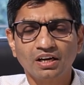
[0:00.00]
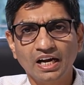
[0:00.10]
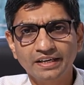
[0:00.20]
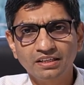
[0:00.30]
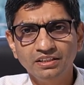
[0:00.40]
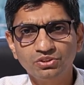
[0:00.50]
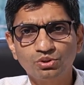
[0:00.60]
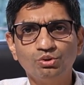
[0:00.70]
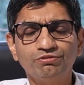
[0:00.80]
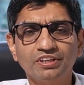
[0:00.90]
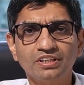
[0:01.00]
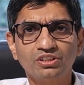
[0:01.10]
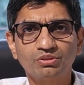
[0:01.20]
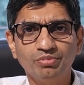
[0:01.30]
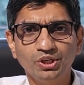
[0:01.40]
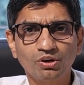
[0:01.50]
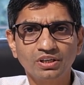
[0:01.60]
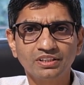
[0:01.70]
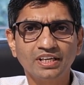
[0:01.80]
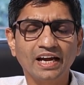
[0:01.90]
at least 2 fingers
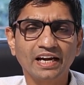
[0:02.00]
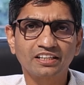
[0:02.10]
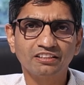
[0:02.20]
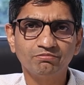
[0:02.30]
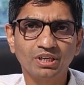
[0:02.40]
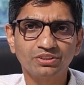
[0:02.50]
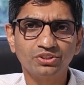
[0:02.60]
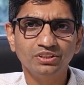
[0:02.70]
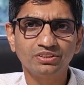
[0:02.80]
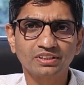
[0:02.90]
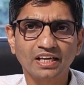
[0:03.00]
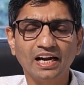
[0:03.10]
beyond the active margins